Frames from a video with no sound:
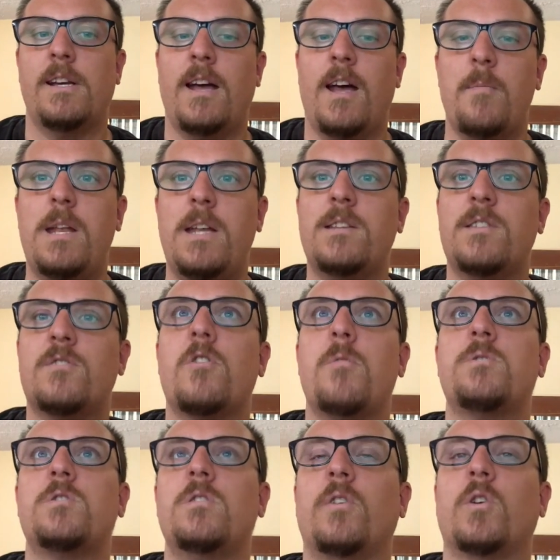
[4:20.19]
I mean, a
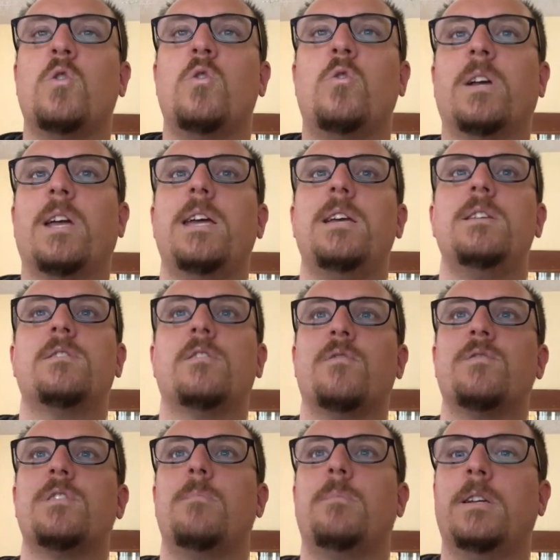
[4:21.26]
description of a court case of
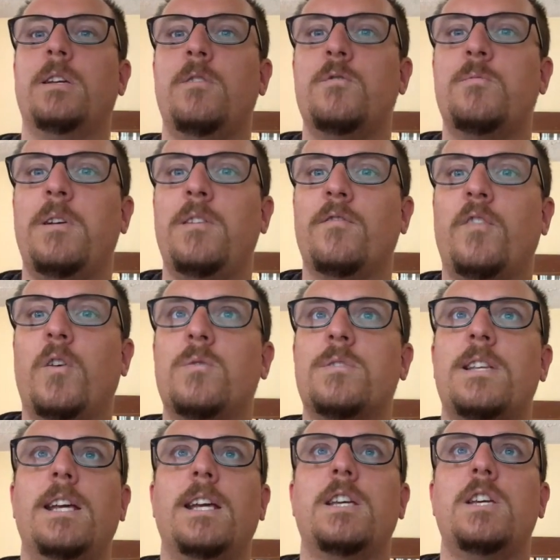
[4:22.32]
somebody who's been
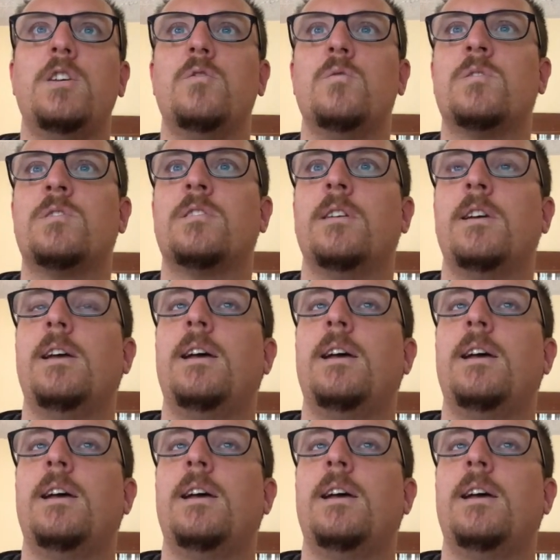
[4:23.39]
falsely accused,